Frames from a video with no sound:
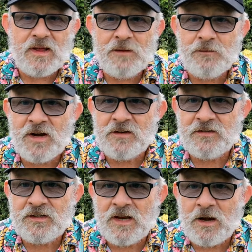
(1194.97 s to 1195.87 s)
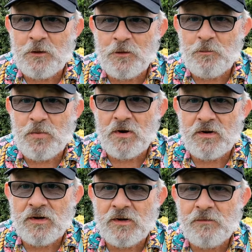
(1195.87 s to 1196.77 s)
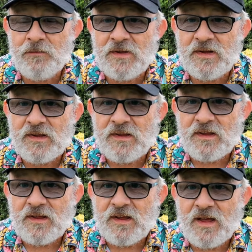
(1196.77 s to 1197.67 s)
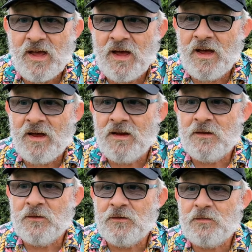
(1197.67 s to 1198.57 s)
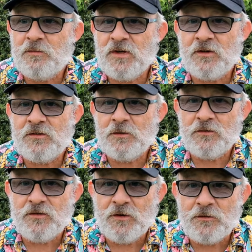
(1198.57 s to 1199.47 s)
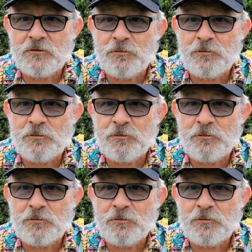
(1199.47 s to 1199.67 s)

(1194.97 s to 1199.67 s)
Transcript: It managed to carry the bunker, and because there was no